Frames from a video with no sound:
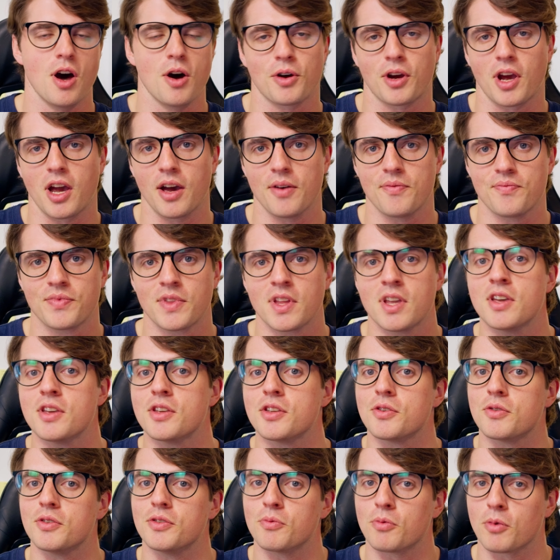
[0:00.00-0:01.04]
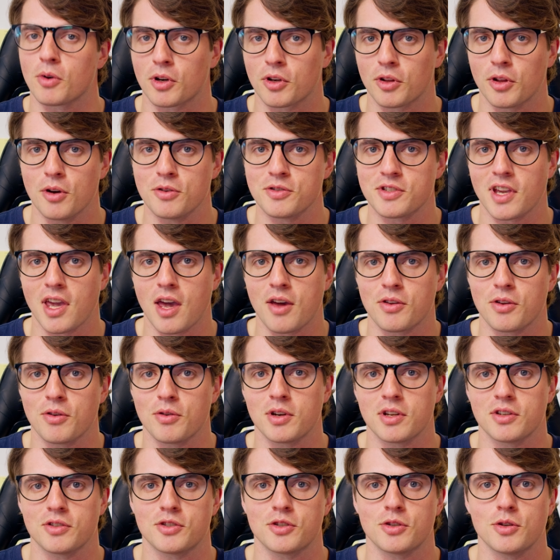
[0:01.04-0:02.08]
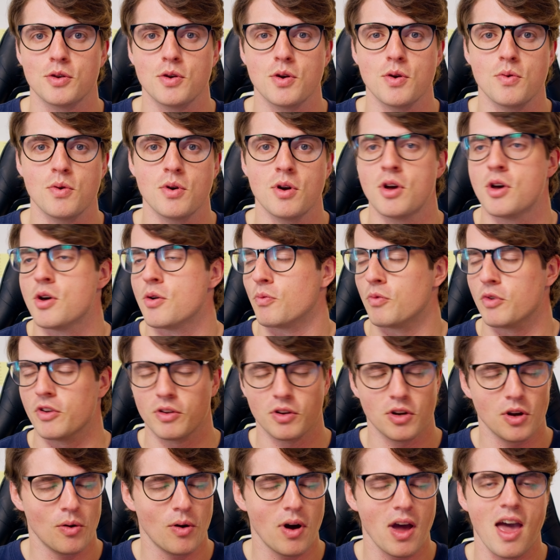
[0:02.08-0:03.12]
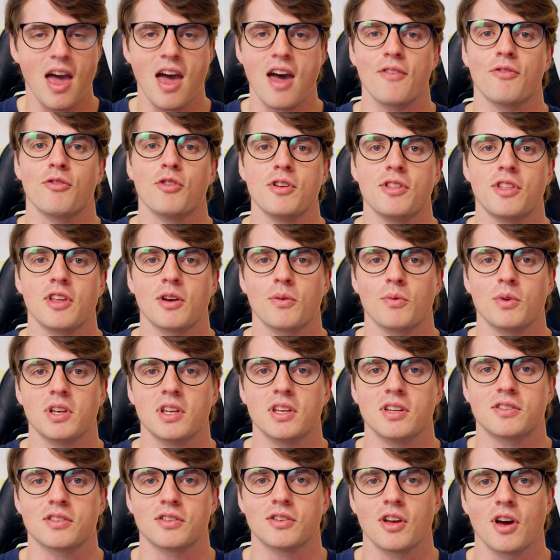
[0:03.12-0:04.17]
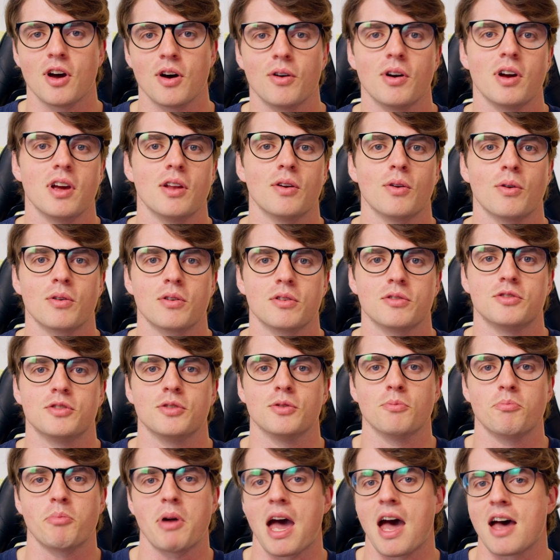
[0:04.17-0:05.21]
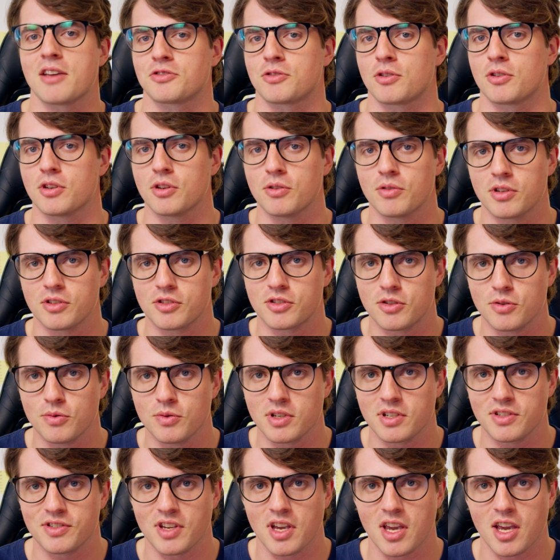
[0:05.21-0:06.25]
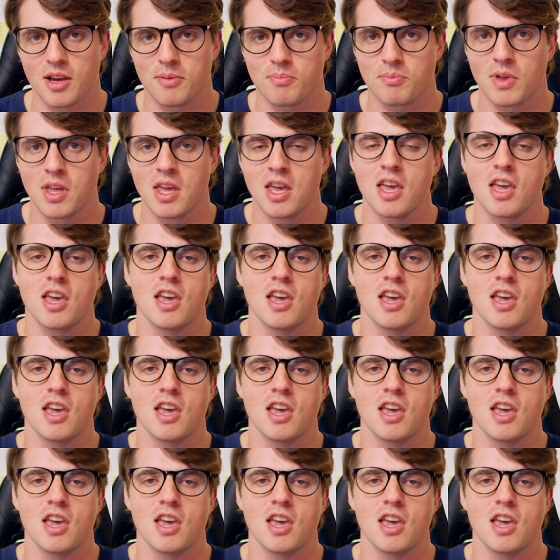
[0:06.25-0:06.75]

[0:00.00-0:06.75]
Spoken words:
Okay, we're closing out Unit 2. We know everything we need to know in order to pass our Unit 2 exam.